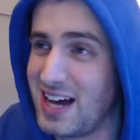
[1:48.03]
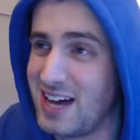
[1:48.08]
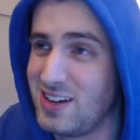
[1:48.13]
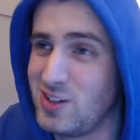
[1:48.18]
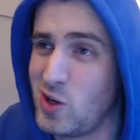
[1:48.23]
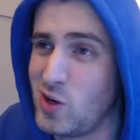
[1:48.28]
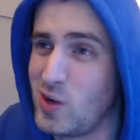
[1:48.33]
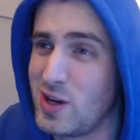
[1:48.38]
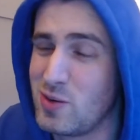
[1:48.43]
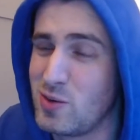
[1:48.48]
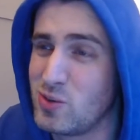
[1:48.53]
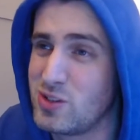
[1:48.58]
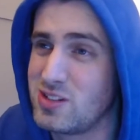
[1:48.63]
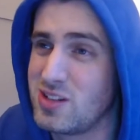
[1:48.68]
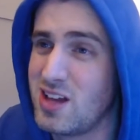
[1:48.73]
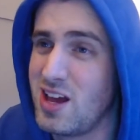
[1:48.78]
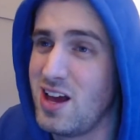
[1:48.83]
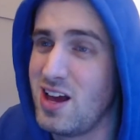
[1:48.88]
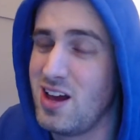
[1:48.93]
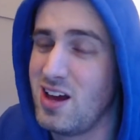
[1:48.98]
No, it was
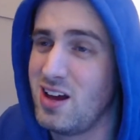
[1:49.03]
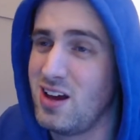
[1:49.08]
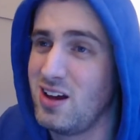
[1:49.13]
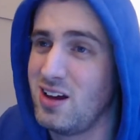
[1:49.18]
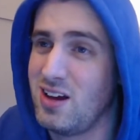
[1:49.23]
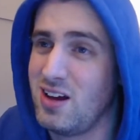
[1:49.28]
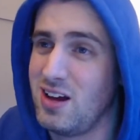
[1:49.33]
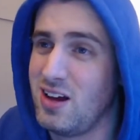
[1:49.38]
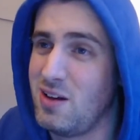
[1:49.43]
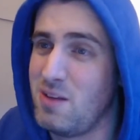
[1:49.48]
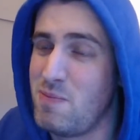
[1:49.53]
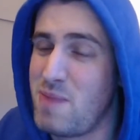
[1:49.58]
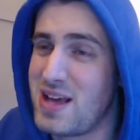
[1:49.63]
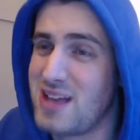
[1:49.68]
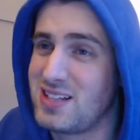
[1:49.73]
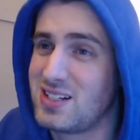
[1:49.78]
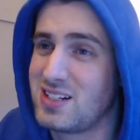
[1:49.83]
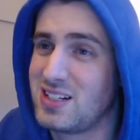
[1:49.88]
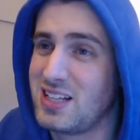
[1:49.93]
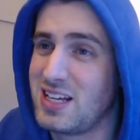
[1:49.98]

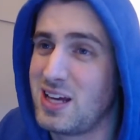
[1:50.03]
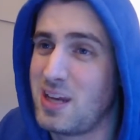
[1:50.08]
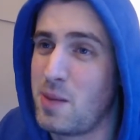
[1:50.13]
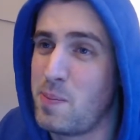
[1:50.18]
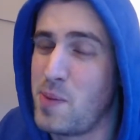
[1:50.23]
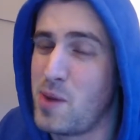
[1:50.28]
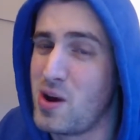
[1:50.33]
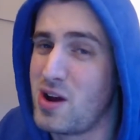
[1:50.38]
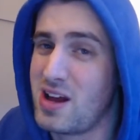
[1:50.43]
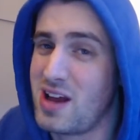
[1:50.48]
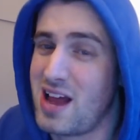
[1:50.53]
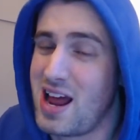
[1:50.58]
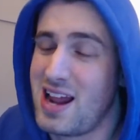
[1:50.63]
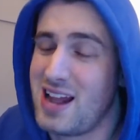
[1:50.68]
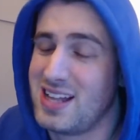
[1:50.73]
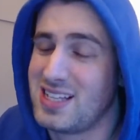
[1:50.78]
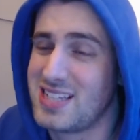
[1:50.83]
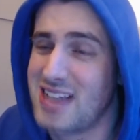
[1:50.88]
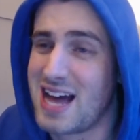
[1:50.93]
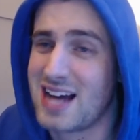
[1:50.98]
basically an
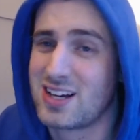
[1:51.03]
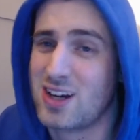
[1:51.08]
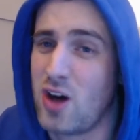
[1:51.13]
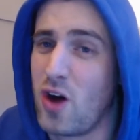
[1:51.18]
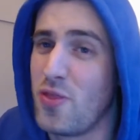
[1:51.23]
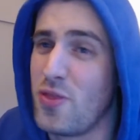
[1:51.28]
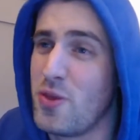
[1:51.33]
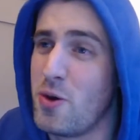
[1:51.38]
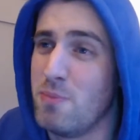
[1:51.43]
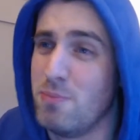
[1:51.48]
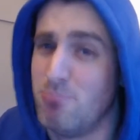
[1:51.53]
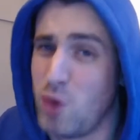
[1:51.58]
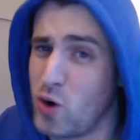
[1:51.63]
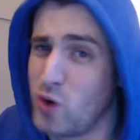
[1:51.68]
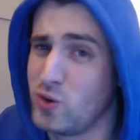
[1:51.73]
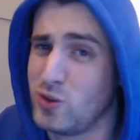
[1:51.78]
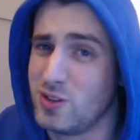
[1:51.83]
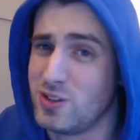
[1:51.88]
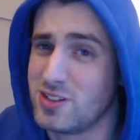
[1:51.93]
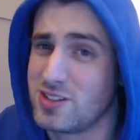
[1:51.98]
attack on their
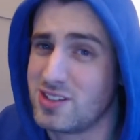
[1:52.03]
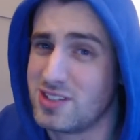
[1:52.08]
morals.